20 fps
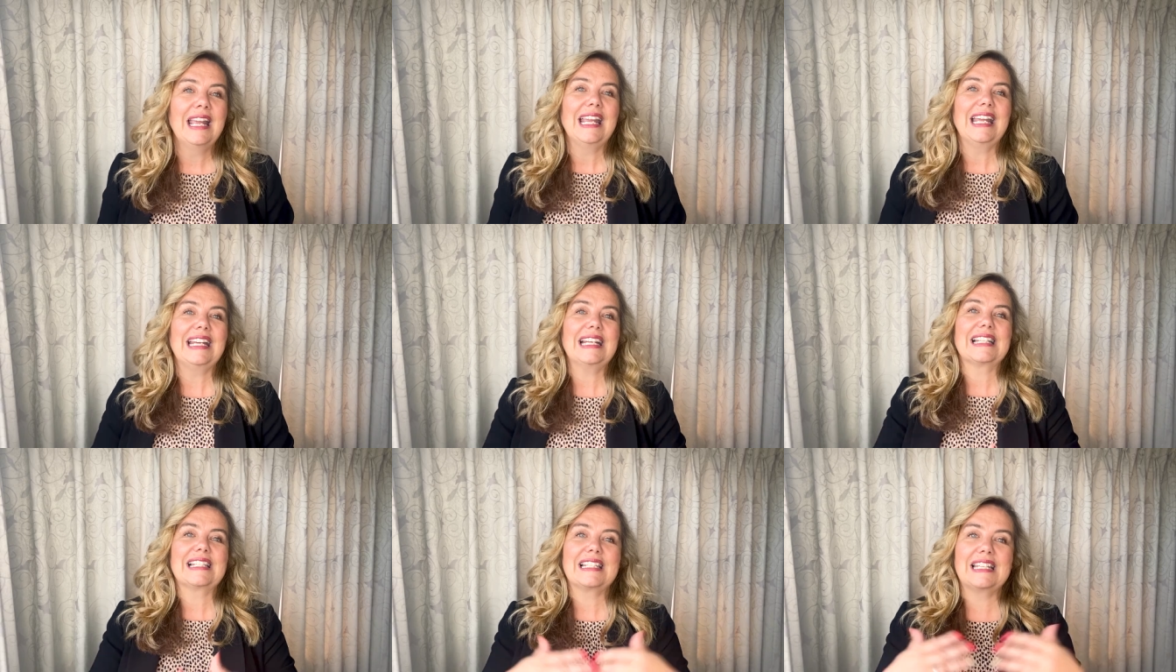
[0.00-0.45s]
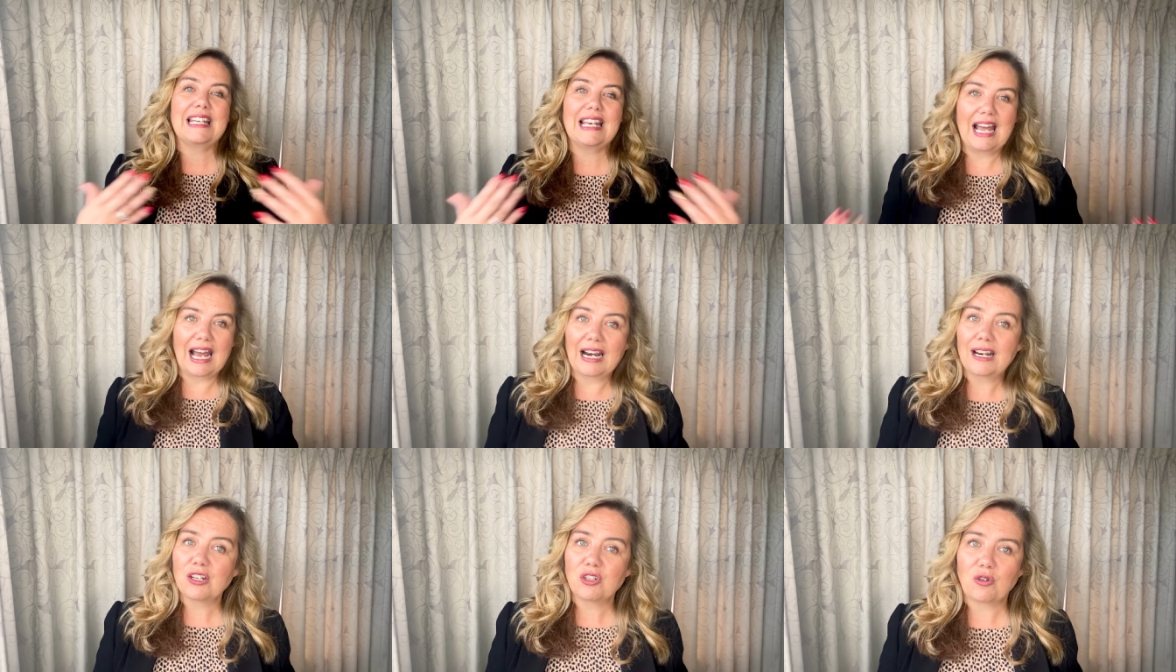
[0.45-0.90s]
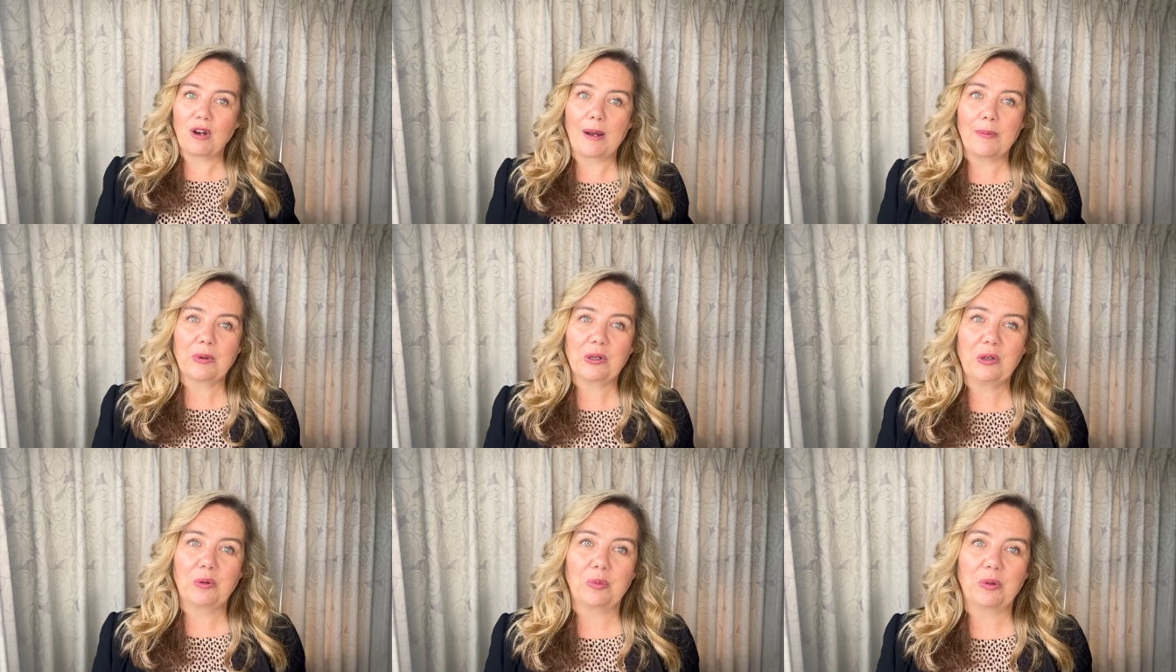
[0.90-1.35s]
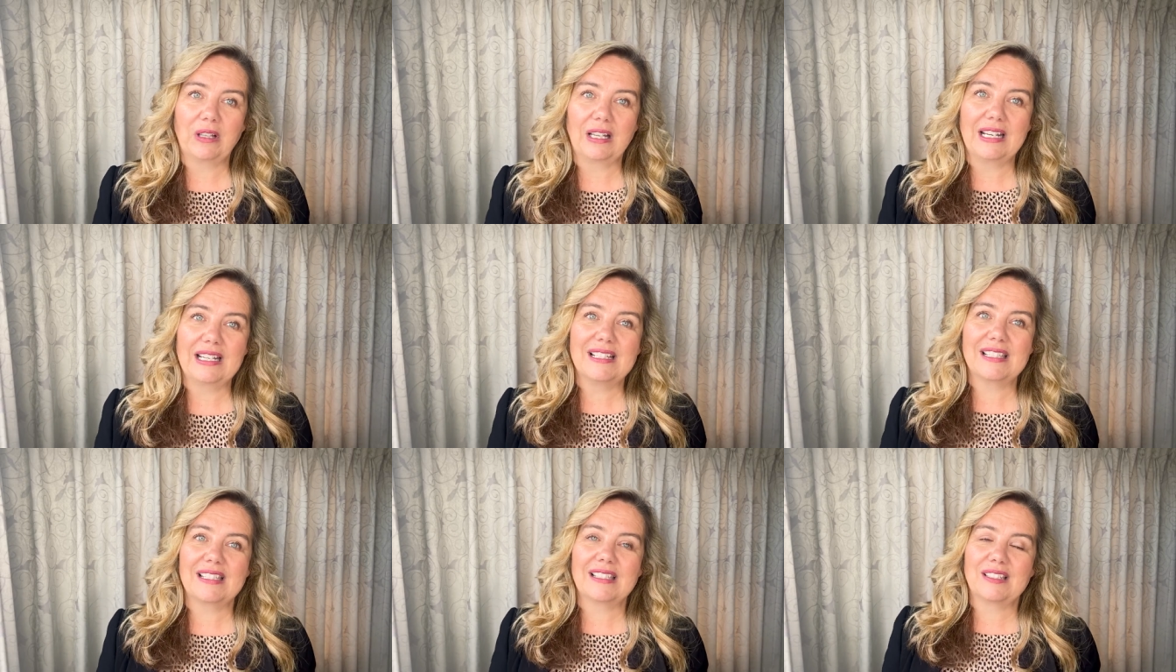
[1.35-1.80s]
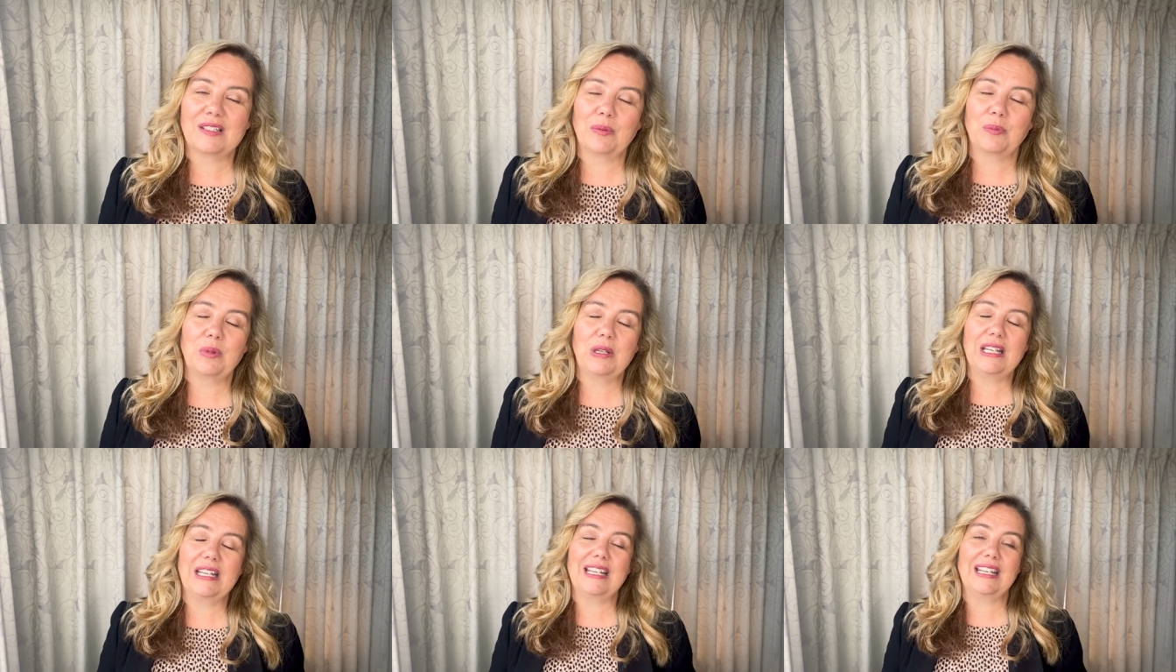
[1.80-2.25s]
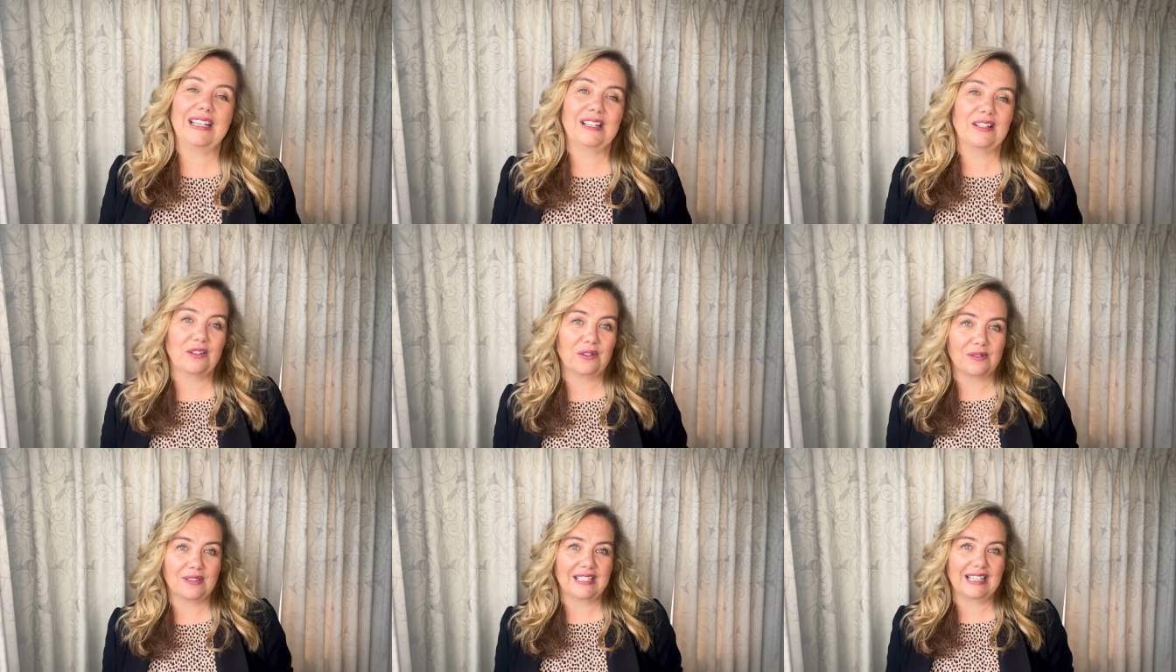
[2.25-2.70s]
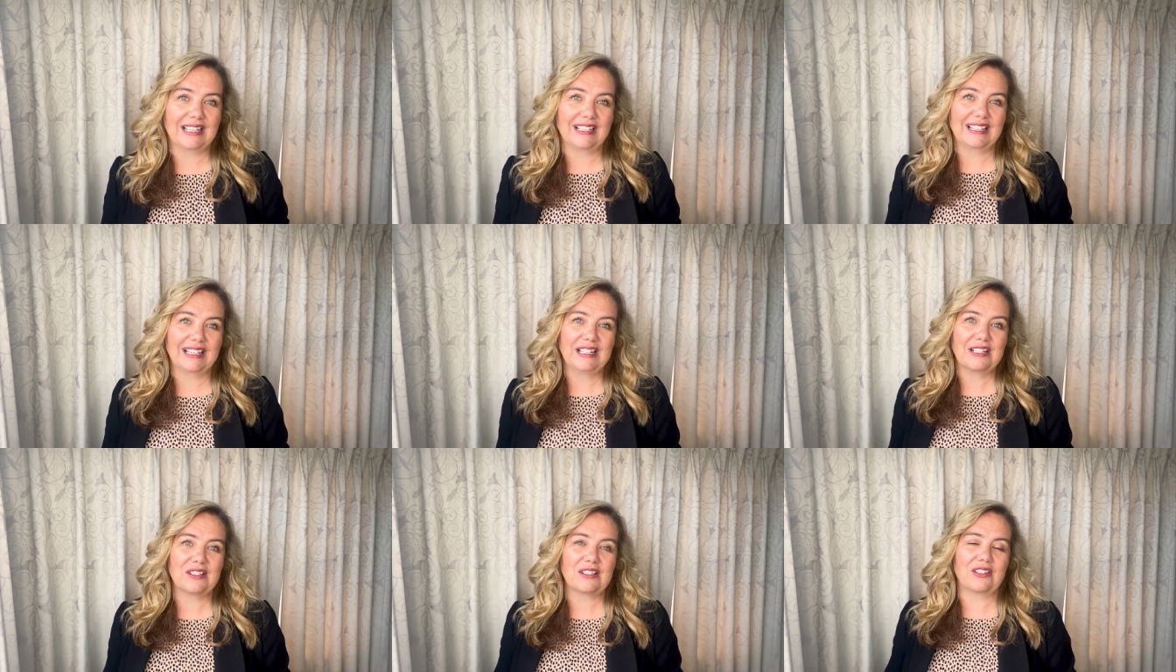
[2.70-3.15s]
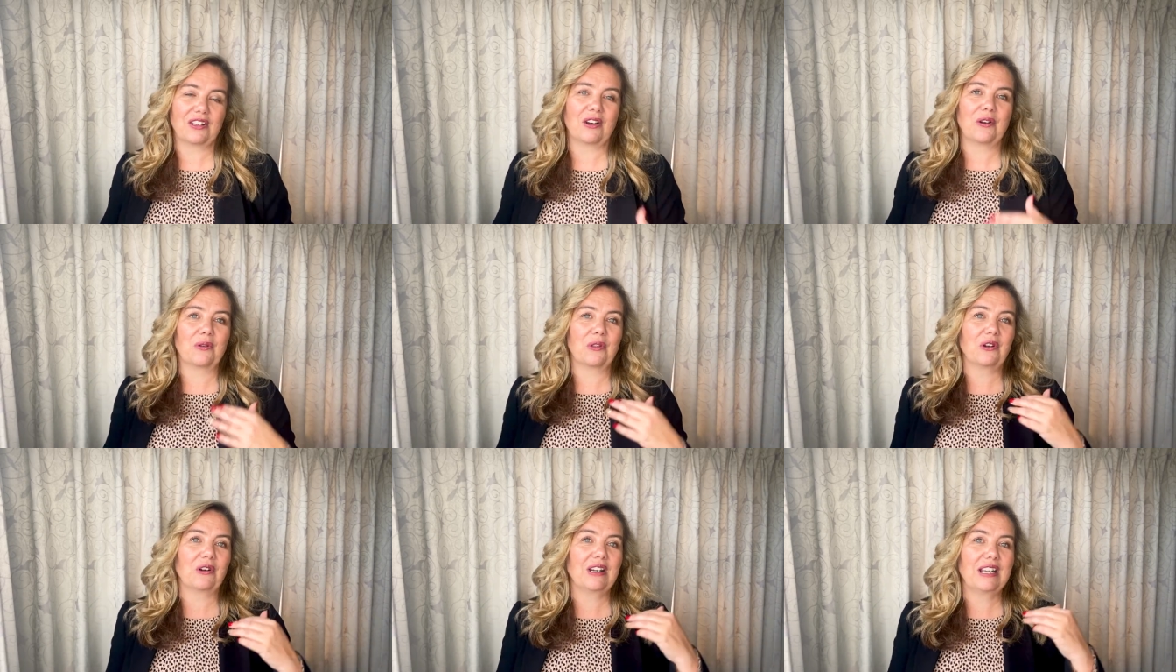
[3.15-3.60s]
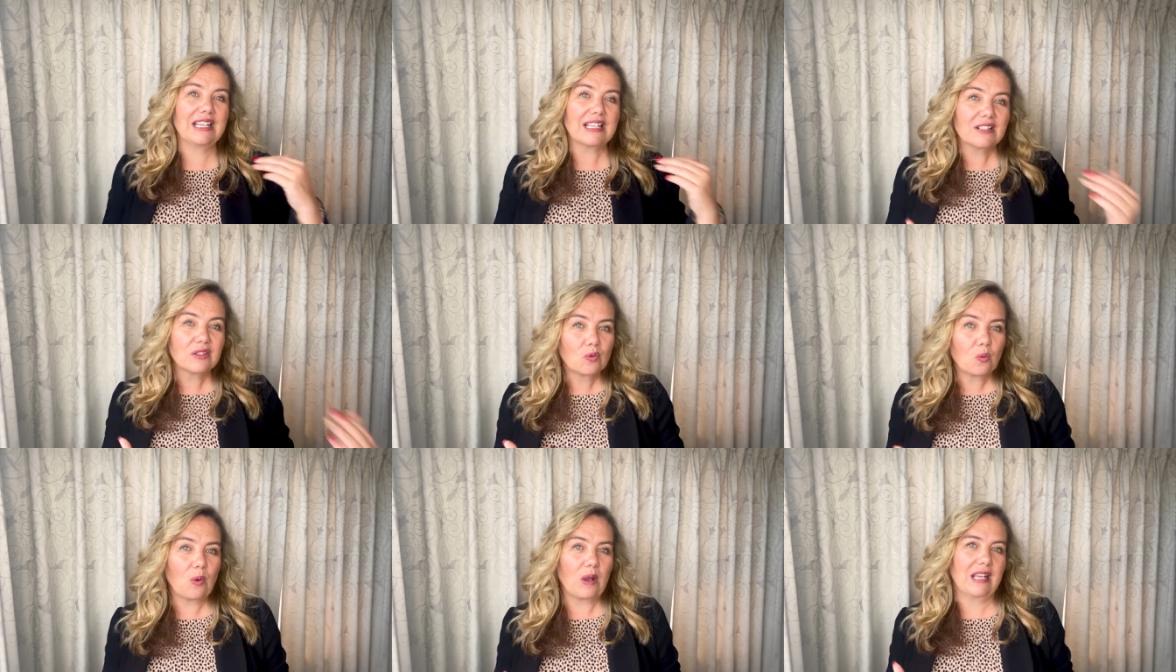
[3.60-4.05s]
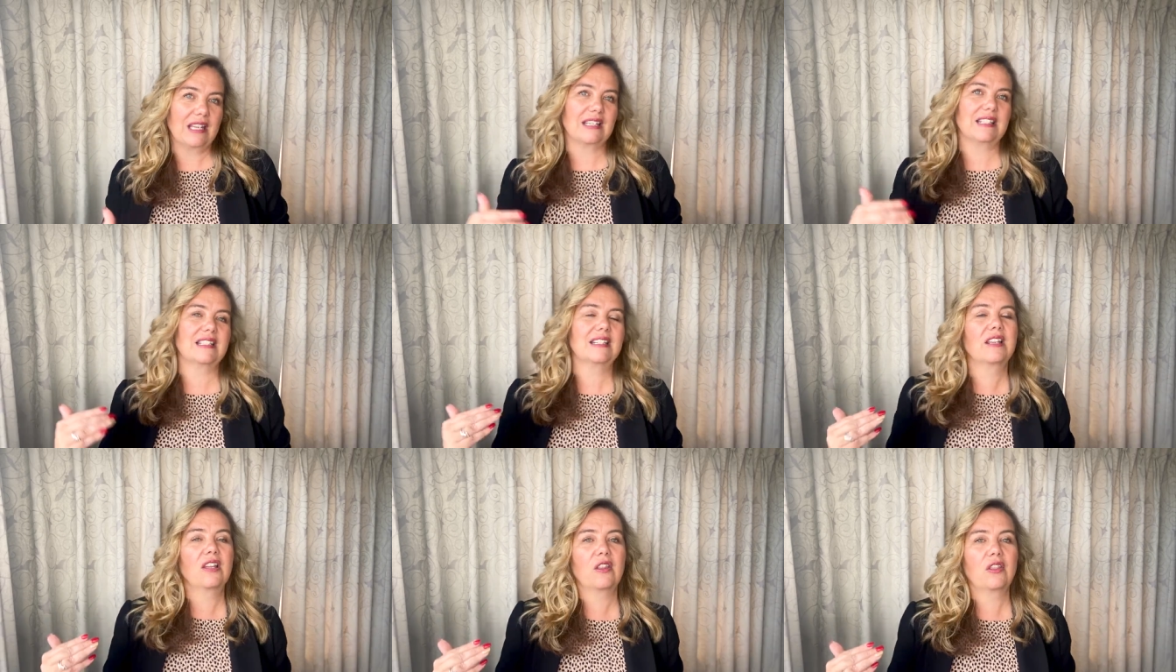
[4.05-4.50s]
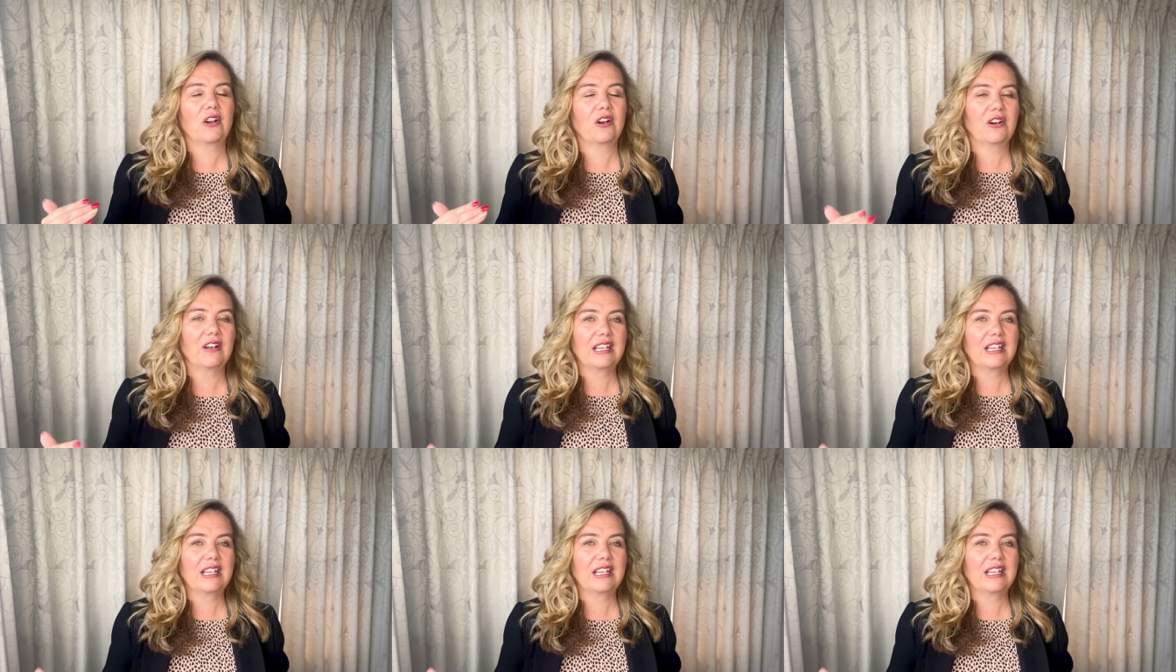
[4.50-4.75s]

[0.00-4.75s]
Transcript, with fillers: It is not a tropical place to be in New Zealand, so there is wind, there